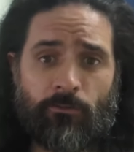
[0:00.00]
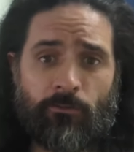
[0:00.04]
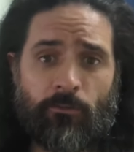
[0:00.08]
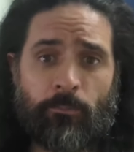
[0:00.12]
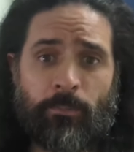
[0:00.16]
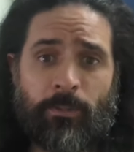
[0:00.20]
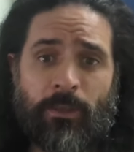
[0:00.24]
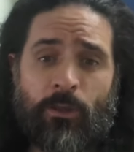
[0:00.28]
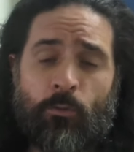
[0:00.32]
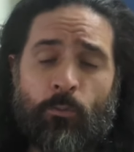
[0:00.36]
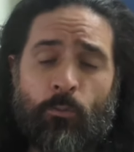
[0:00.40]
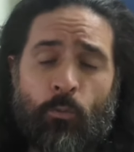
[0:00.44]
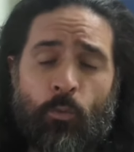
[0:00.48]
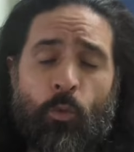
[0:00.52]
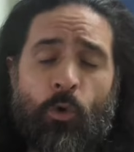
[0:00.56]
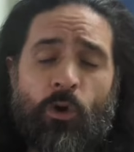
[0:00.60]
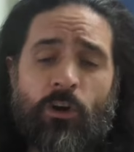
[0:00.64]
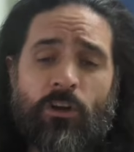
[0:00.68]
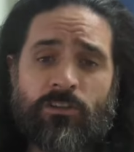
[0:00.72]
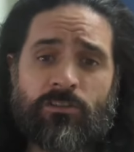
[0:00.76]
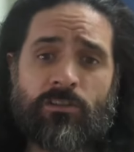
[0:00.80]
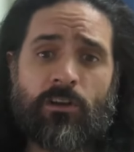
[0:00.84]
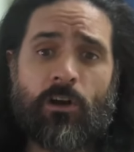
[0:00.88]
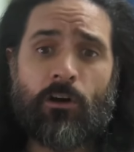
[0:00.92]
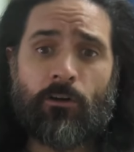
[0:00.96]
be
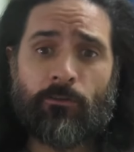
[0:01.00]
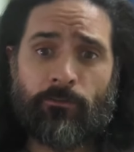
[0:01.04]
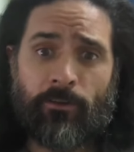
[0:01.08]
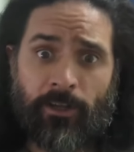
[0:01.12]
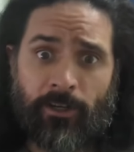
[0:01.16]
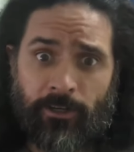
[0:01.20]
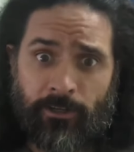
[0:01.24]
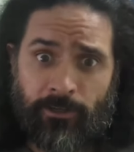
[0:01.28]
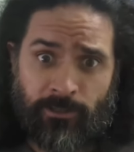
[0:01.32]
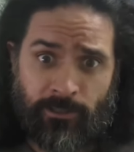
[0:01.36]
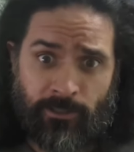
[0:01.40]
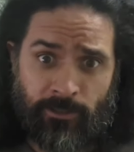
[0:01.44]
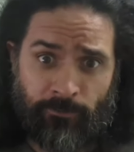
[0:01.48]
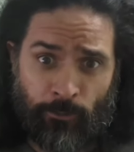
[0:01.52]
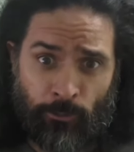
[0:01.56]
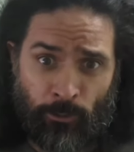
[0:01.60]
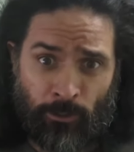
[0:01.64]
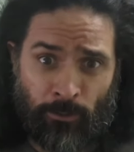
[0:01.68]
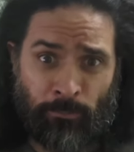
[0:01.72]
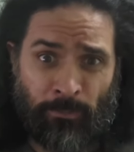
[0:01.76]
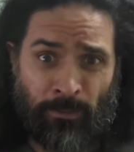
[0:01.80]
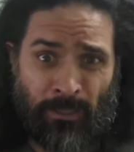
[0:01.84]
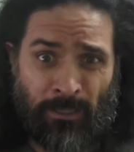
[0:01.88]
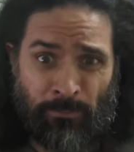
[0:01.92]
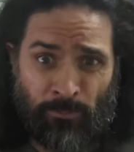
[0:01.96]
worse off at interviewing
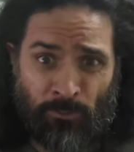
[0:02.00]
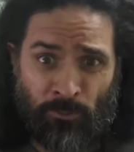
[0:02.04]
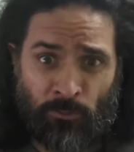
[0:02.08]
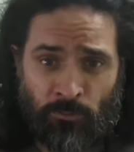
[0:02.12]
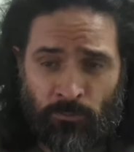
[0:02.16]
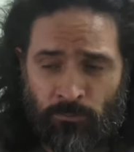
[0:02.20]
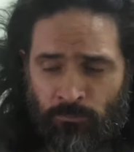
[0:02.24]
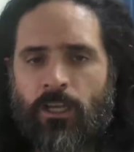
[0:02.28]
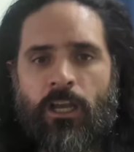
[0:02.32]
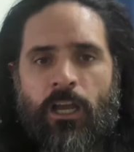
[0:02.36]
people.